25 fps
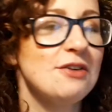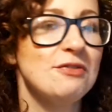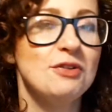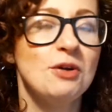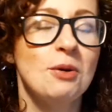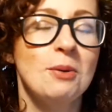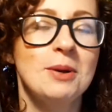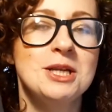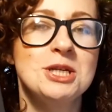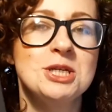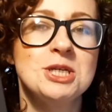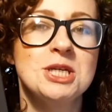for
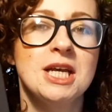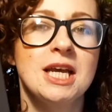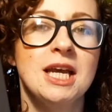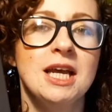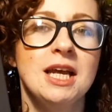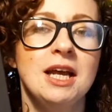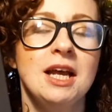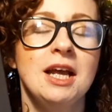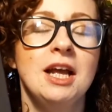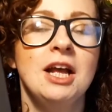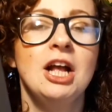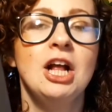not mentioning
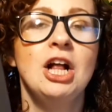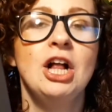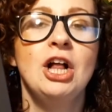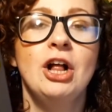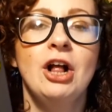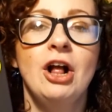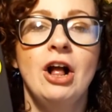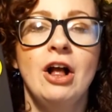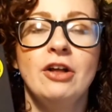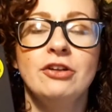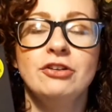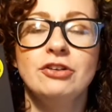it,
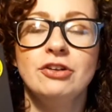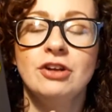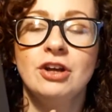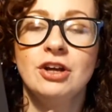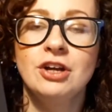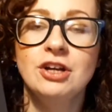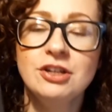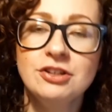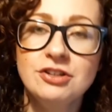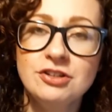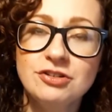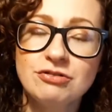
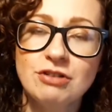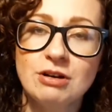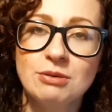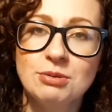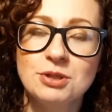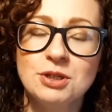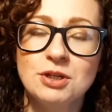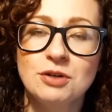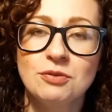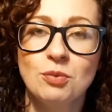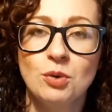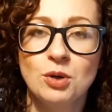her
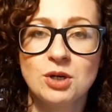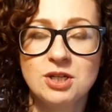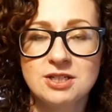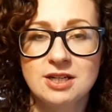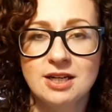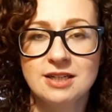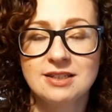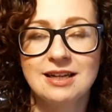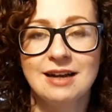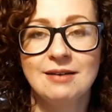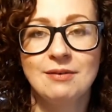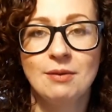description of what it's
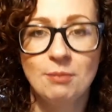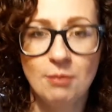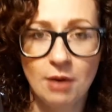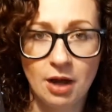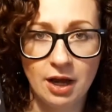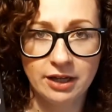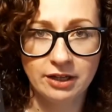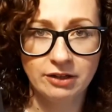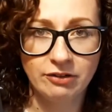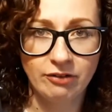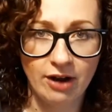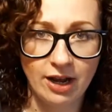like to have a
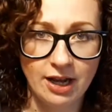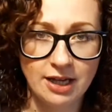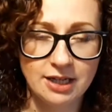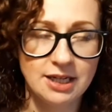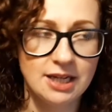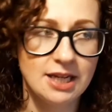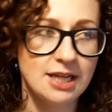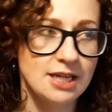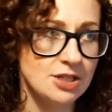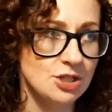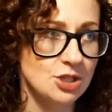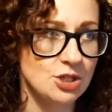migraine
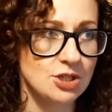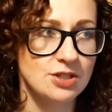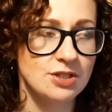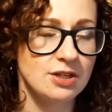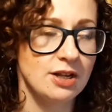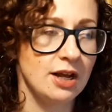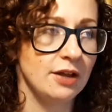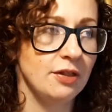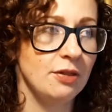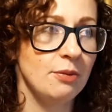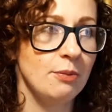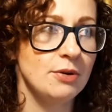is just
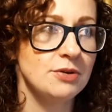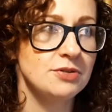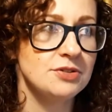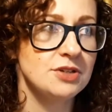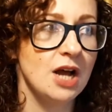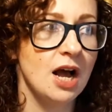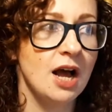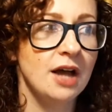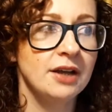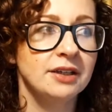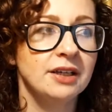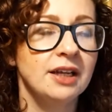like the most
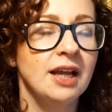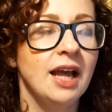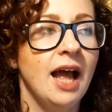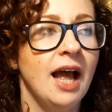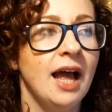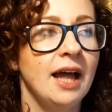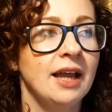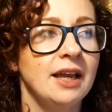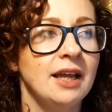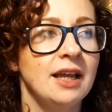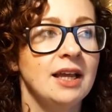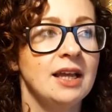
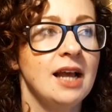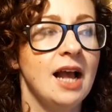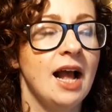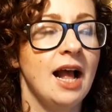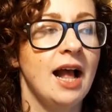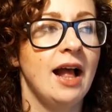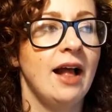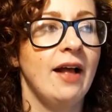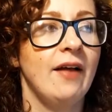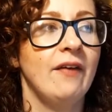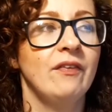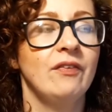uncanny
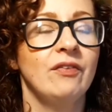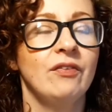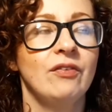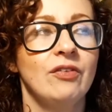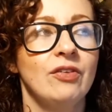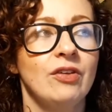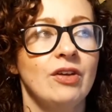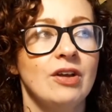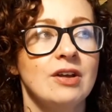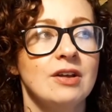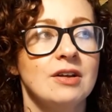and